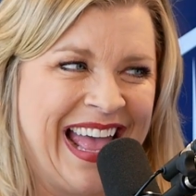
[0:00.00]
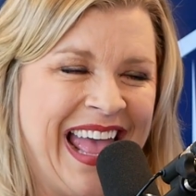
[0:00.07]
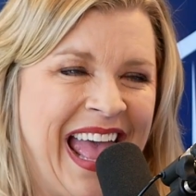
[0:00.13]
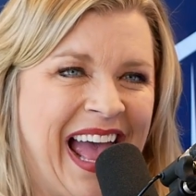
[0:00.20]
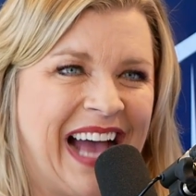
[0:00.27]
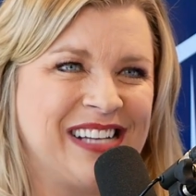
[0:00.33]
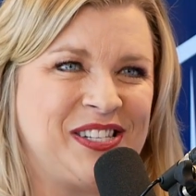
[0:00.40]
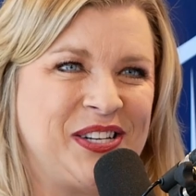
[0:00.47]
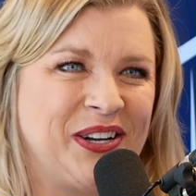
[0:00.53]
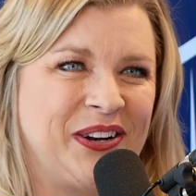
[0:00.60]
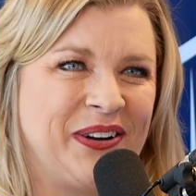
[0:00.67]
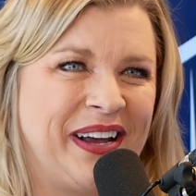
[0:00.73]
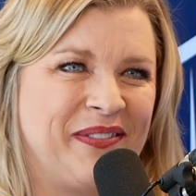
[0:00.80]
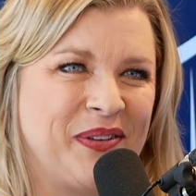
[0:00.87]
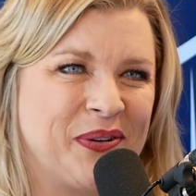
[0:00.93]
I still
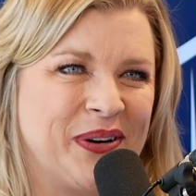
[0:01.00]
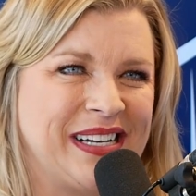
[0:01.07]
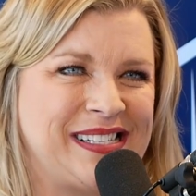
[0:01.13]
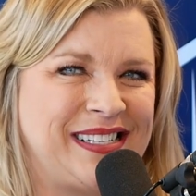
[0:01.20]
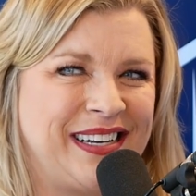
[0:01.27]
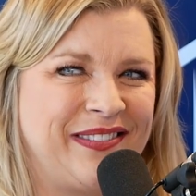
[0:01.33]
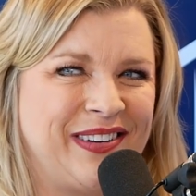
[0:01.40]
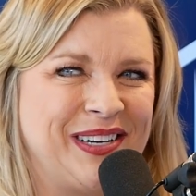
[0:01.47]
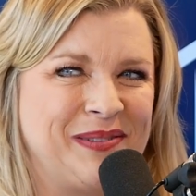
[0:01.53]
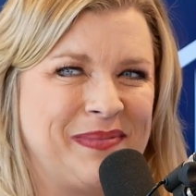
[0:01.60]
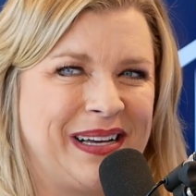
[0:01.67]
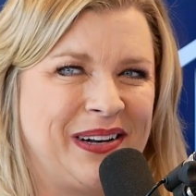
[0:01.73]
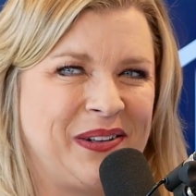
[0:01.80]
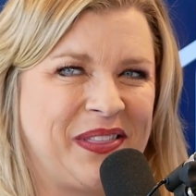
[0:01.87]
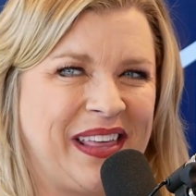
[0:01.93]
don't have the rest of them,
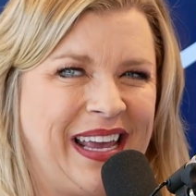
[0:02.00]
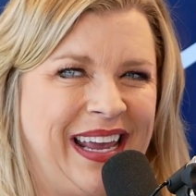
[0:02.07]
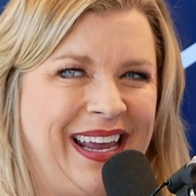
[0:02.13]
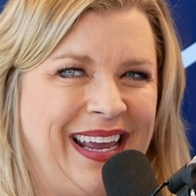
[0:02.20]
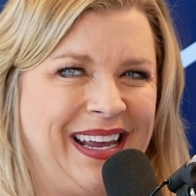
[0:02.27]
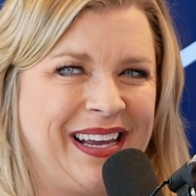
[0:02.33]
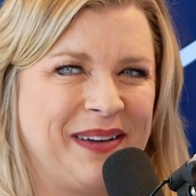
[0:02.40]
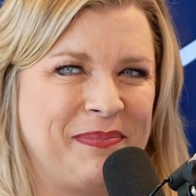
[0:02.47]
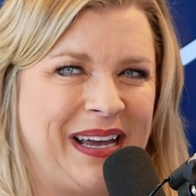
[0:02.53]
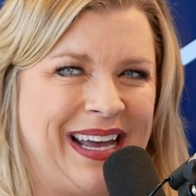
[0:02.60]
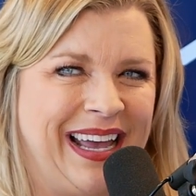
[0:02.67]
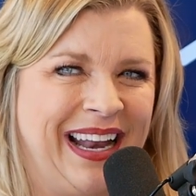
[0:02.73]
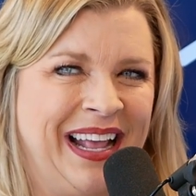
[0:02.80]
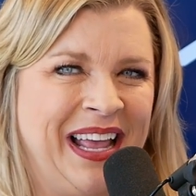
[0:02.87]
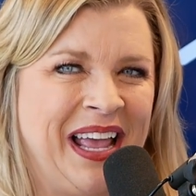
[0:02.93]
I don't think.
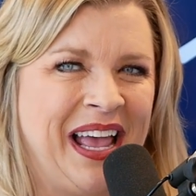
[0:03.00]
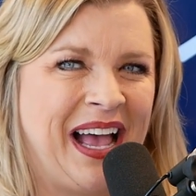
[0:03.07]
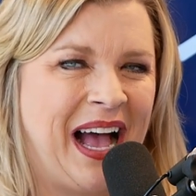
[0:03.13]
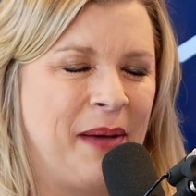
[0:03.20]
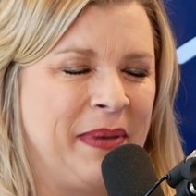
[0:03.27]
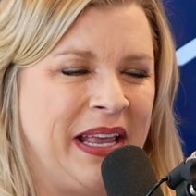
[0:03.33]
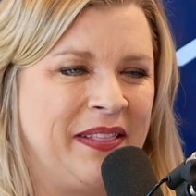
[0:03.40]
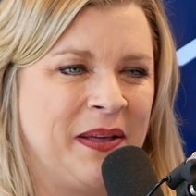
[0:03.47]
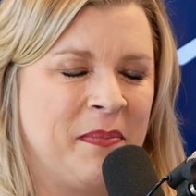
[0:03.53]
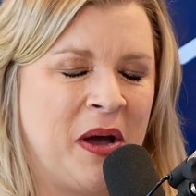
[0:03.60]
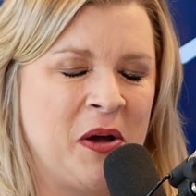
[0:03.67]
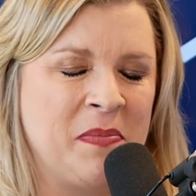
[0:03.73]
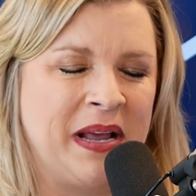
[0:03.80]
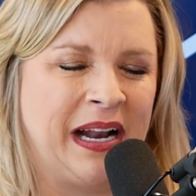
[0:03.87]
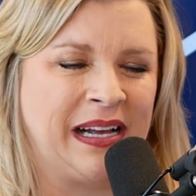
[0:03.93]
But I mean, the
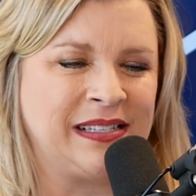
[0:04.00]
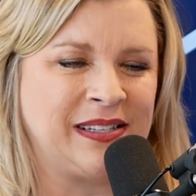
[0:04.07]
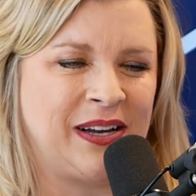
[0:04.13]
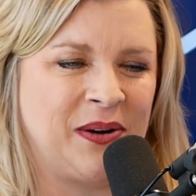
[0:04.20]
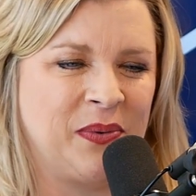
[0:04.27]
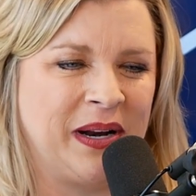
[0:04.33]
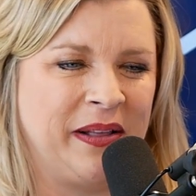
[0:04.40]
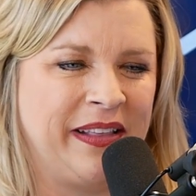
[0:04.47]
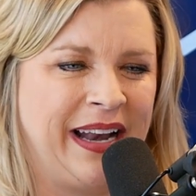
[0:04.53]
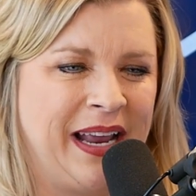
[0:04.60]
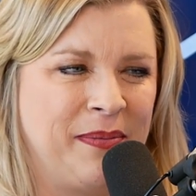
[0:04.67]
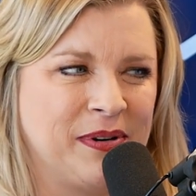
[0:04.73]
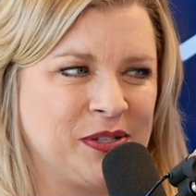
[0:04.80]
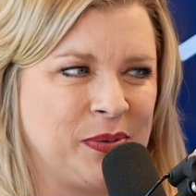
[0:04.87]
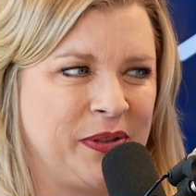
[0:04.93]
moment I saw one of the
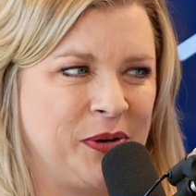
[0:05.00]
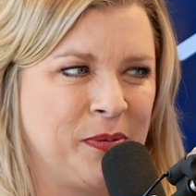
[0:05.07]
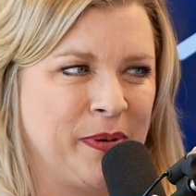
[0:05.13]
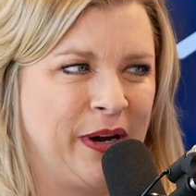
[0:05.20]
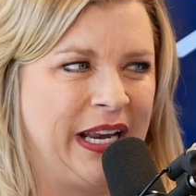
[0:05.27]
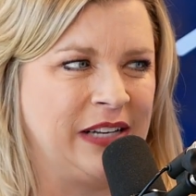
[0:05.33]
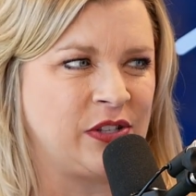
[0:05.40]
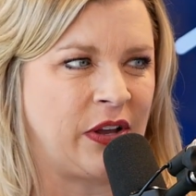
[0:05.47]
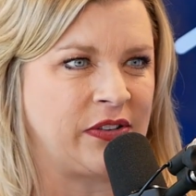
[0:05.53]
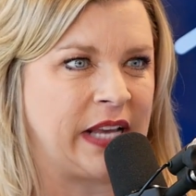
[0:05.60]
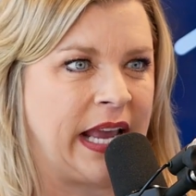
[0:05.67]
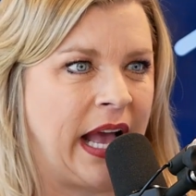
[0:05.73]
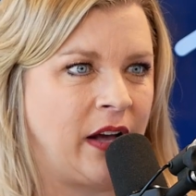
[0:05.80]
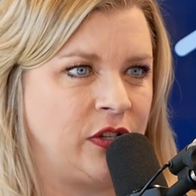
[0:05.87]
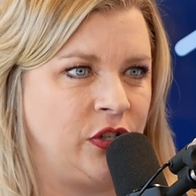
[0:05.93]
neighbors with Uber Eats, I was like,
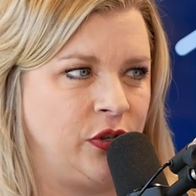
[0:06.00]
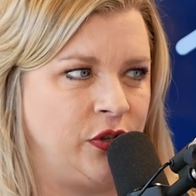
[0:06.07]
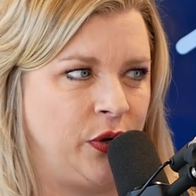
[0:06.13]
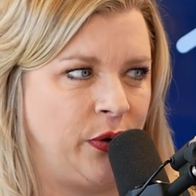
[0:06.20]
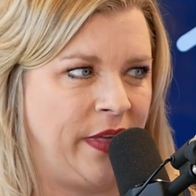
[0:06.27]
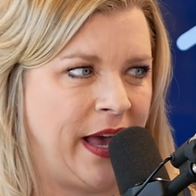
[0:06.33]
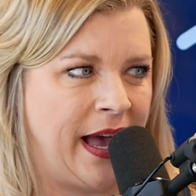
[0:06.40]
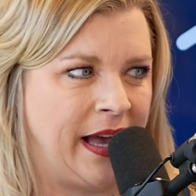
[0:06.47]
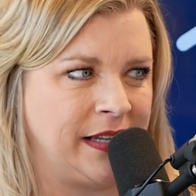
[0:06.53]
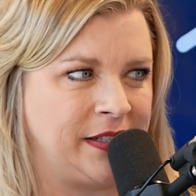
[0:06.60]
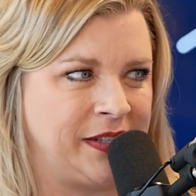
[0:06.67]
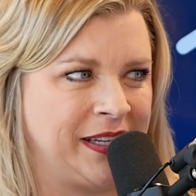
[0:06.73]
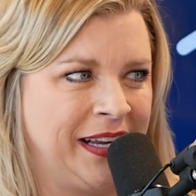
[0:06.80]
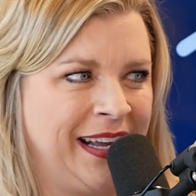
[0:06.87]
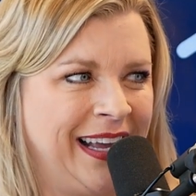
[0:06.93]
how'd you do that? She's
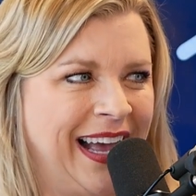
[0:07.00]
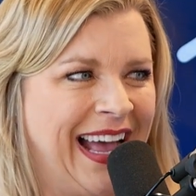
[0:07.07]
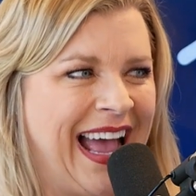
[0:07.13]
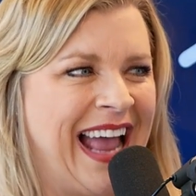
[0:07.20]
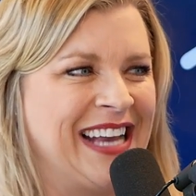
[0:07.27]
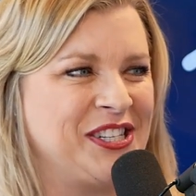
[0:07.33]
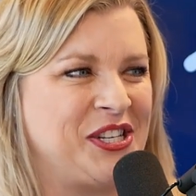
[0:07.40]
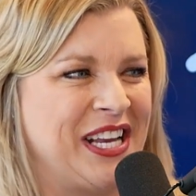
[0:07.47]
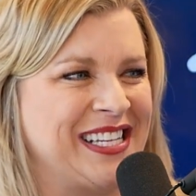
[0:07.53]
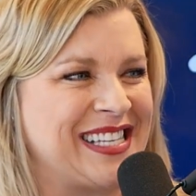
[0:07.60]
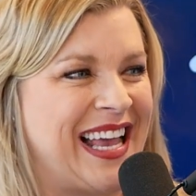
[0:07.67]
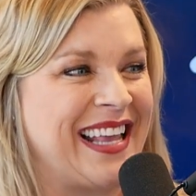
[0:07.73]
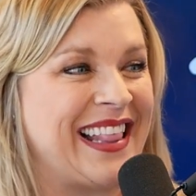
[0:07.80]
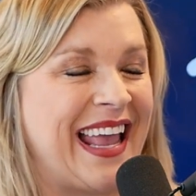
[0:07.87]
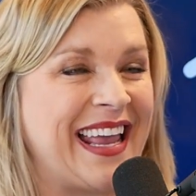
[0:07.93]
like,
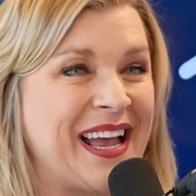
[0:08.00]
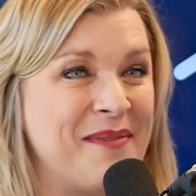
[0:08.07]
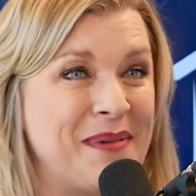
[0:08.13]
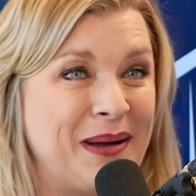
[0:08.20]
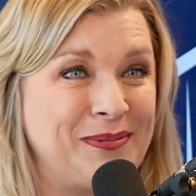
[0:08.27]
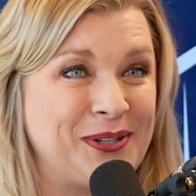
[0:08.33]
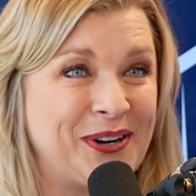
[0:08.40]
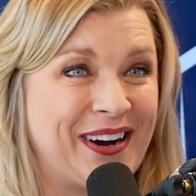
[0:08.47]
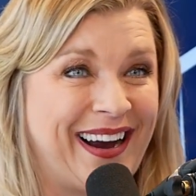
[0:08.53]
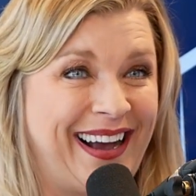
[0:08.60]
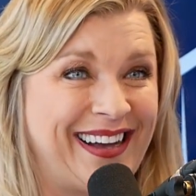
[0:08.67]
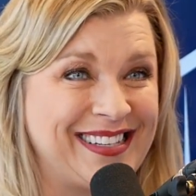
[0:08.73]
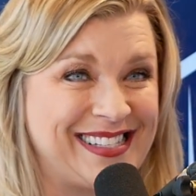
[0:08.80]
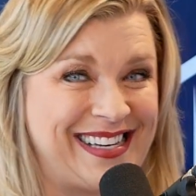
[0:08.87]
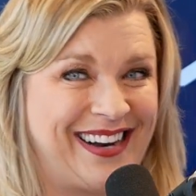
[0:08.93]
they come up to our
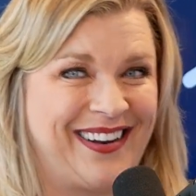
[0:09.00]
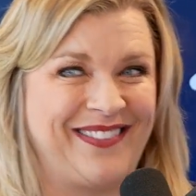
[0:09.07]
house now.